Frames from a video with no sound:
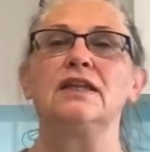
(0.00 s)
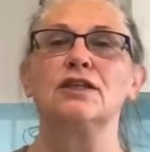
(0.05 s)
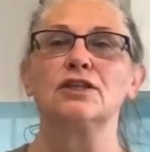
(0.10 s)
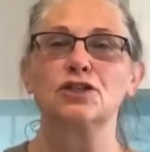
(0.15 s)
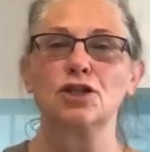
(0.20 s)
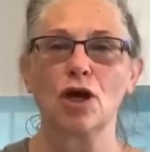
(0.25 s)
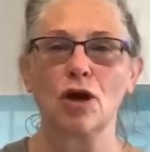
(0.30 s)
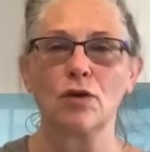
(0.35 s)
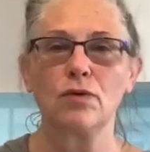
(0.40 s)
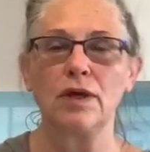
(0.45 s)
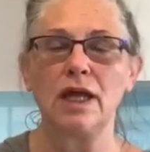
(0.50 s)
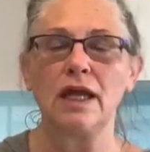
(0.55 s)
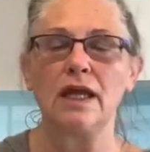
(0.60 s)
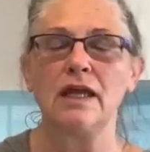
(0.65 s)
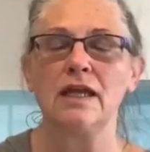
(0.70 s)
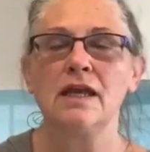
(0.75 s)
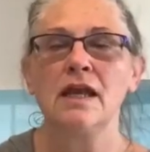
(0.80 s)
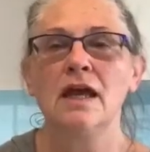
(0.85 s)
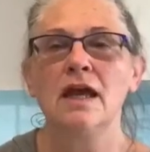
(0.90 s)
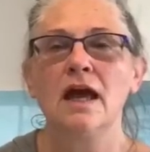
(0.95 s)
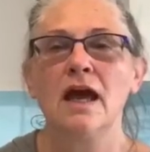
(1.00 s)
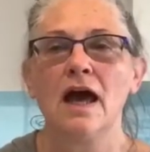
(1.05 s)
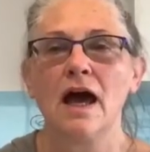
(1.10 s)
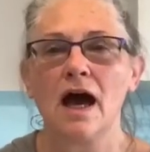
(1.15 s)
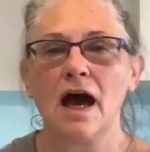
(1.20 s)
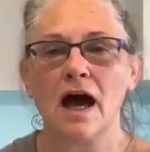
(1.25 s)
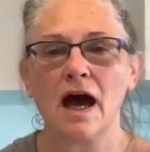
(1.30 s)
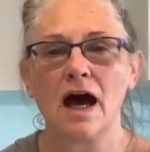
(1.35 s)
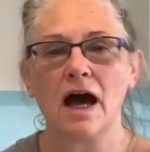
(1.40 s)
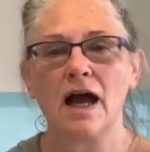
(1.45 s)
the toning,
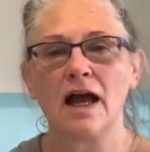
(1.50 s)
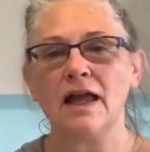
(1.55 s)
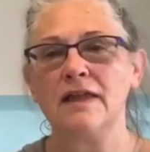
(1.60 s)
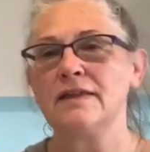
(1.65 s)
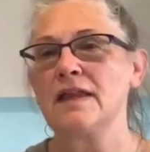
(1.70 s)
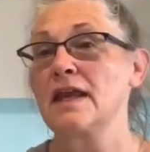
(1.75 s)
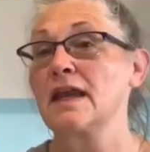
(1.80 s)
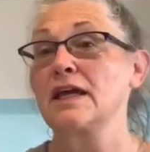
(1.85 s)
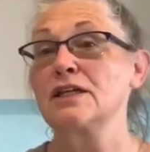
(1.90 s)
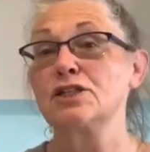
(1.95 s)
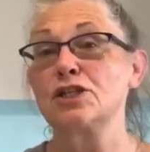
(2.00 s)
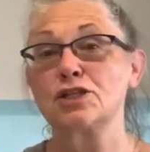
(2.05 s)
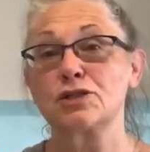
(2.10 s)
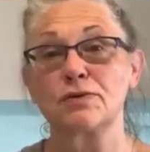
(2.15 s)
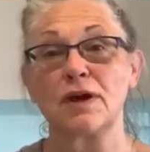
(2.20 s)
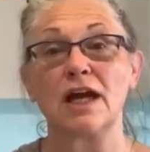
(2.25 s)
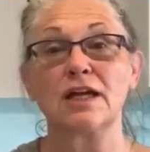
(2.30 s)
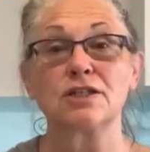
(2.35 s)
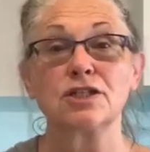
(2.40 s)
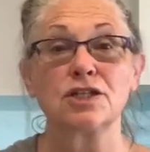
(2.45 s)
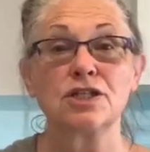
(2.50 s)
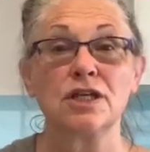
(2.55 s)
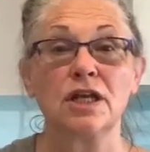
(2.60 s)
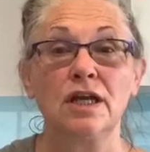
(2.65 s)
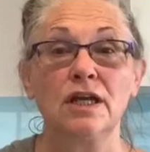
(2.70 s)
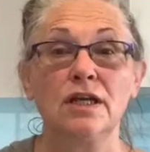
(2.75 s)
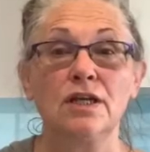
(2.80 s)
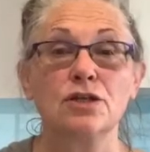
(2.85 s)
and then I stretch.